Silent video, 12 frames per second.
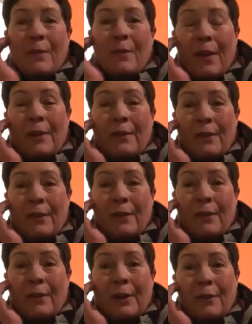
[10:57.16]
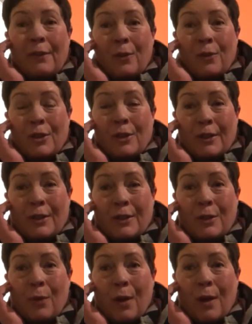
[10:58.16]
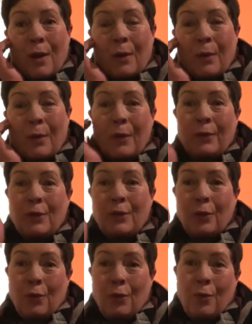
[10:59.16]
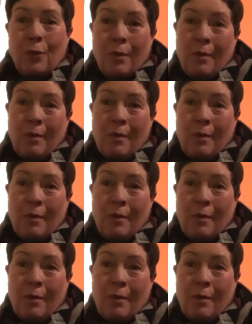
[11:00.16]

very, very fortunate to work with two